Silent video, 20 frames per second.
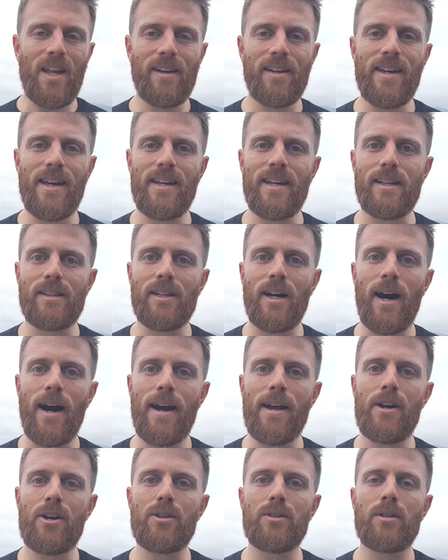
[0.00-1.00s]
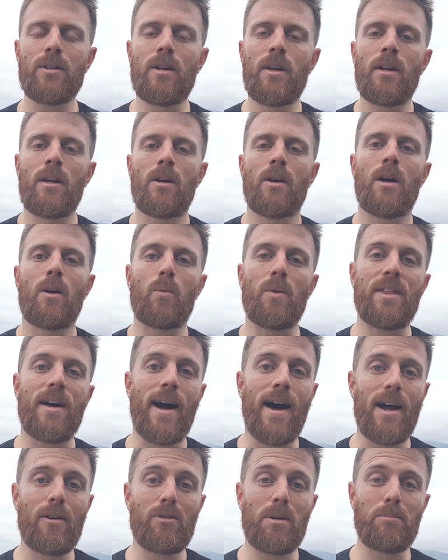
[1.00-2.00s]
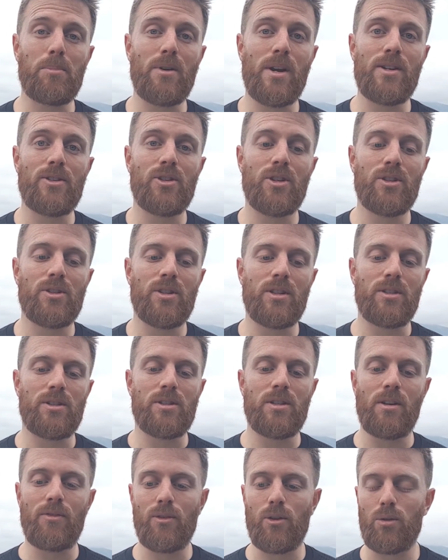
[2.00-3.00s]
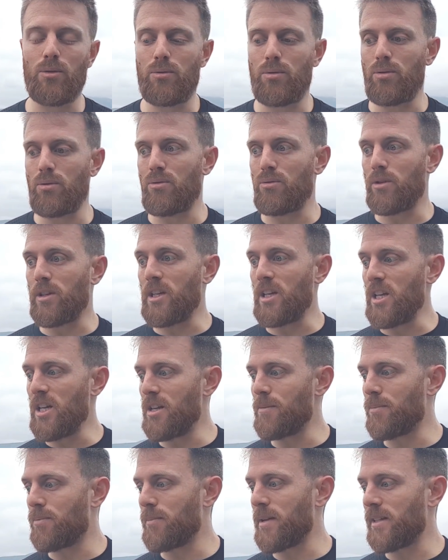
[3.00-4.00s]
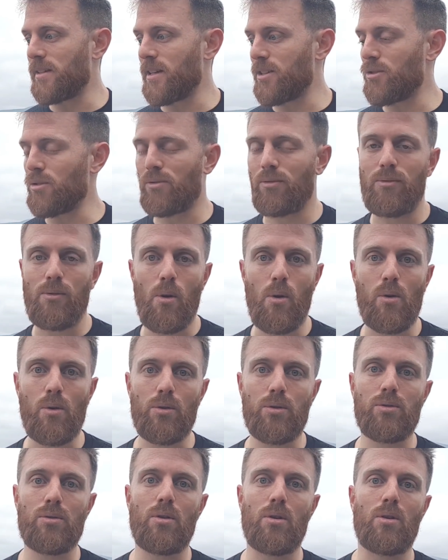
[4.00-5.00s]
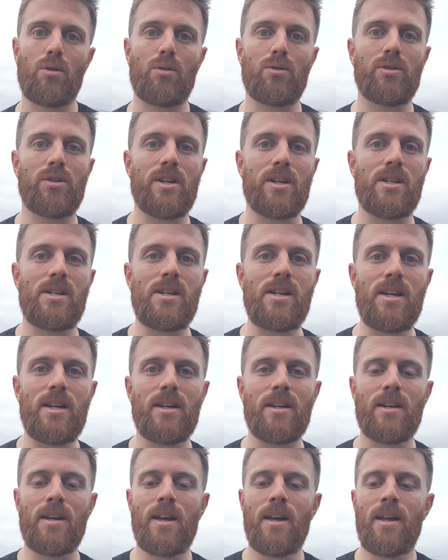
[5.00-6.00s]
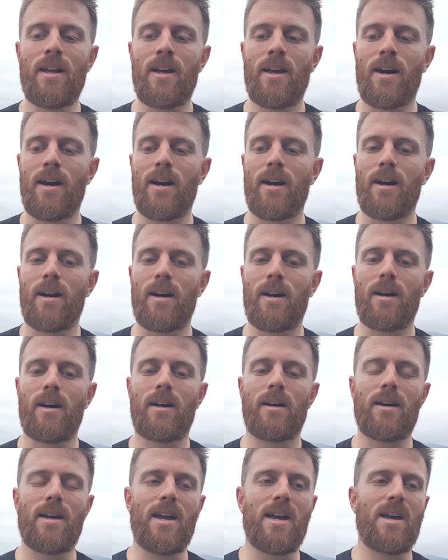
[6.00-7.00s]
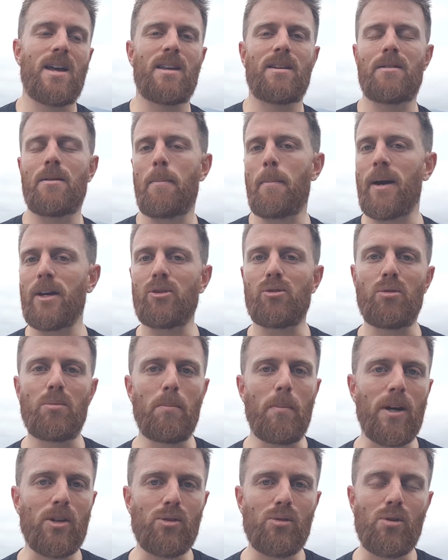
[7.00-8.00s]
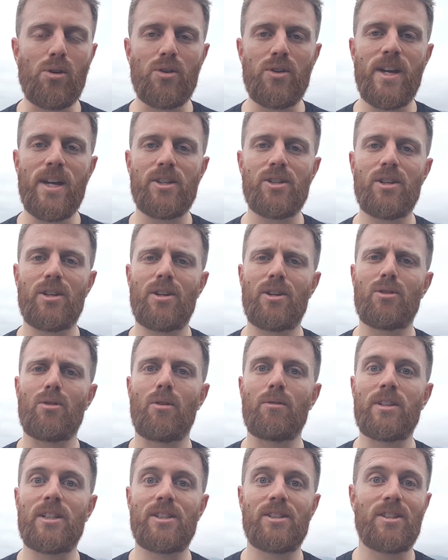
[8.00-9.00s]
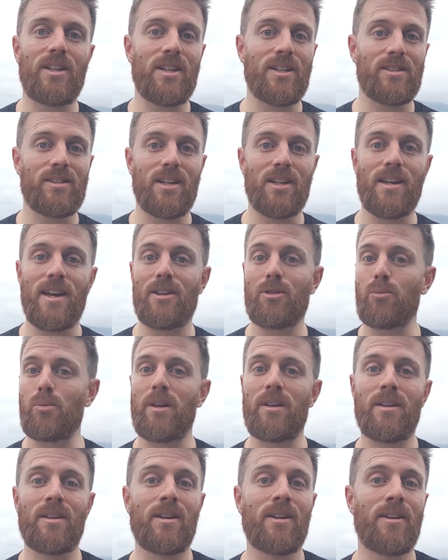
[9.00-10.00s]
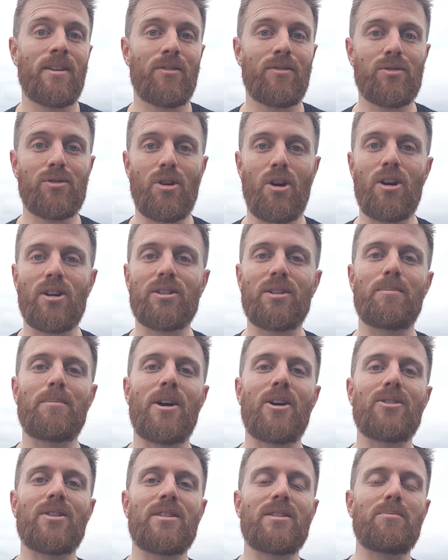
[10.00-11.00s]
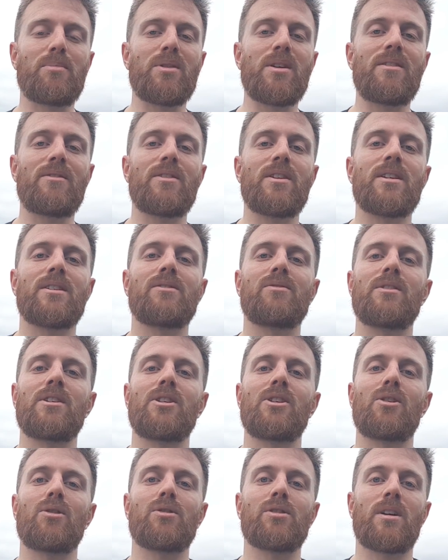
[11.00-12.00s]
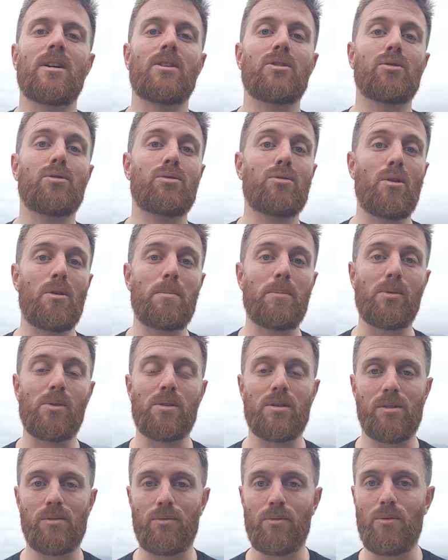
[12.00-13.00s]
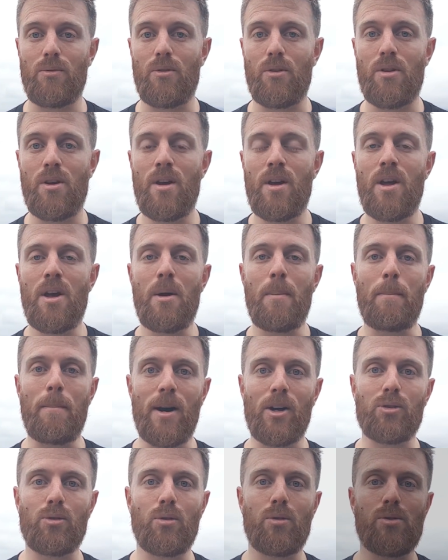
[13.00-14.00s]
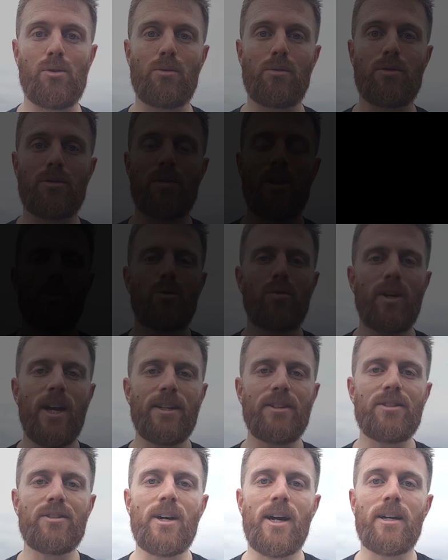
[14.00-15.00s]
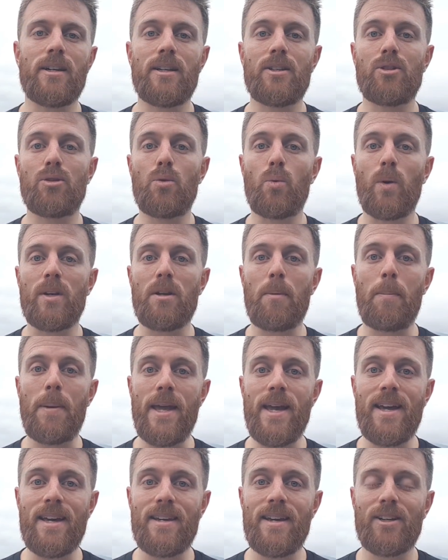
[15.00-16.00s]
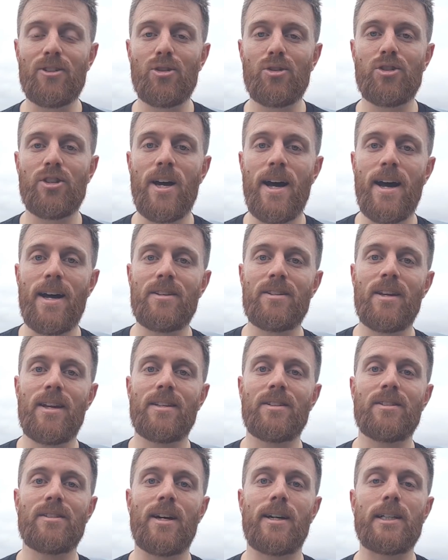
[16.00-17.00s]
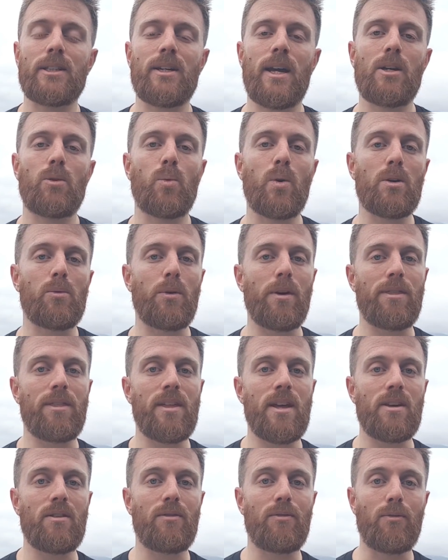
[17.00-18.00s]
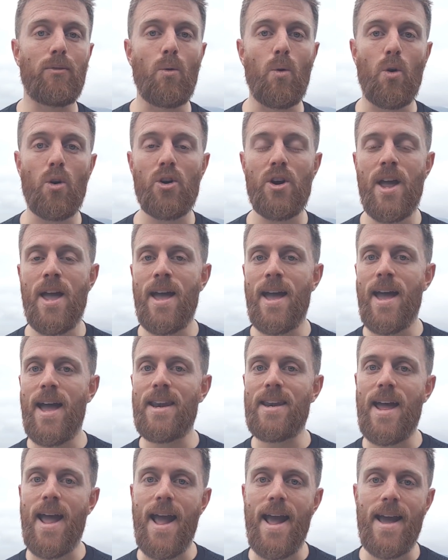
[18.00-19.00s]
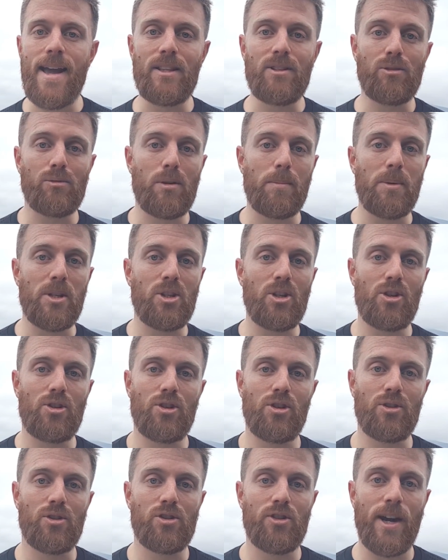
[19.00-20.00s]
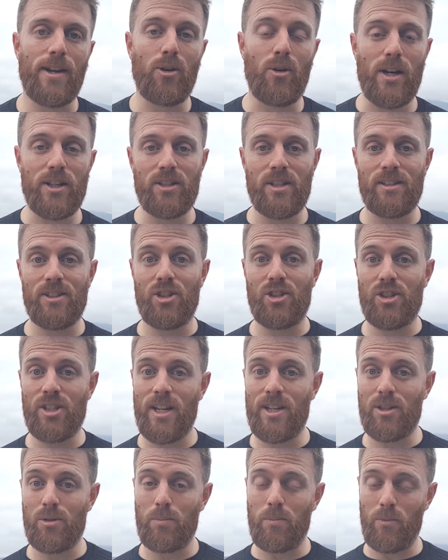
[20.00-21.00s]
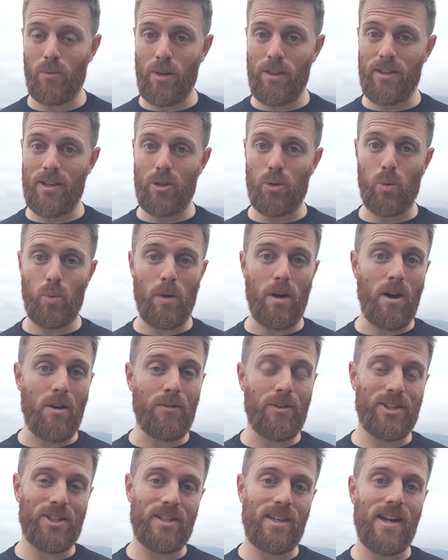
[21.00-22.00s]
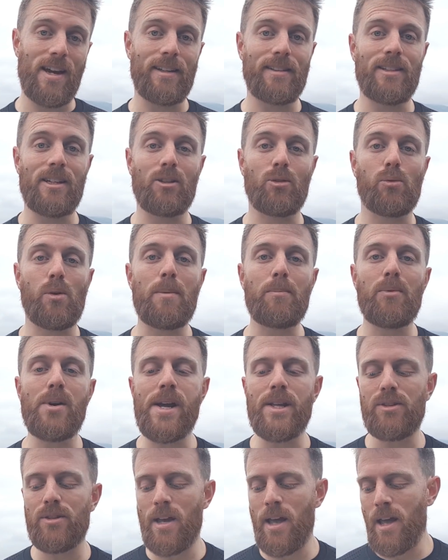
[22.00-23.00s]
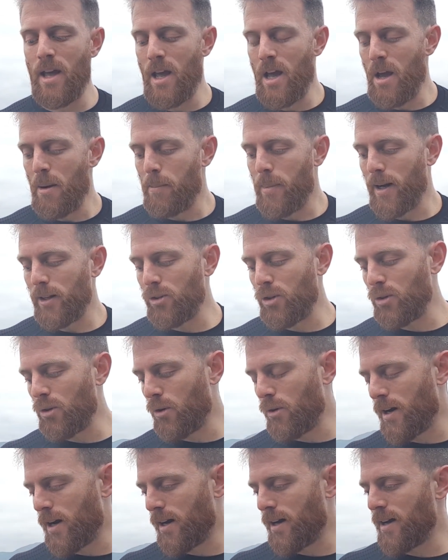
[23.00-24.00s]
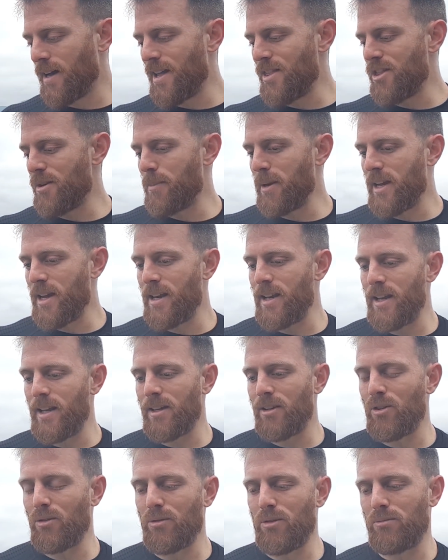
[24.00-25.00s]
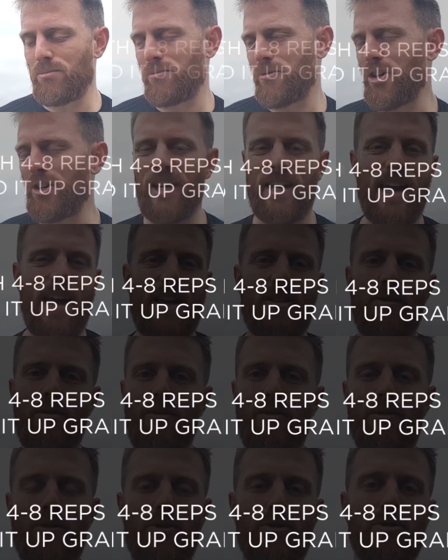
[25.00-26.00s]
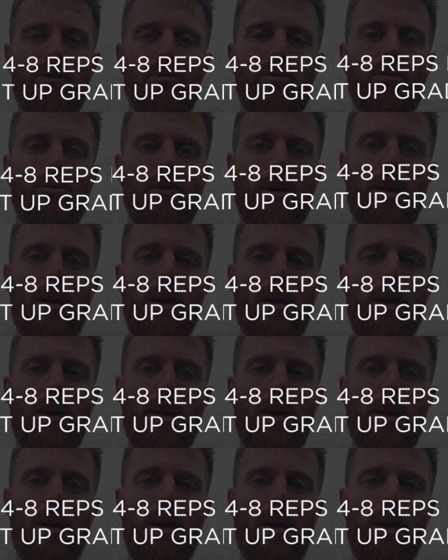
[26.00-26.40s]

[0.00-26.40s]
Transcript: getting tired uh, with high rep ranges, it's difficult to keep maintain your focus on technique uh, and mind to muscle connection and all these things that as we talked about in the previous videos are so important for muscle growth. To get started, you want to pick an exercise and start anywhere within 4 and 8 repetitions. I know I said 6 within 12 is the ideal rep range, but you know uh, in the beginning you're gonna gain your first two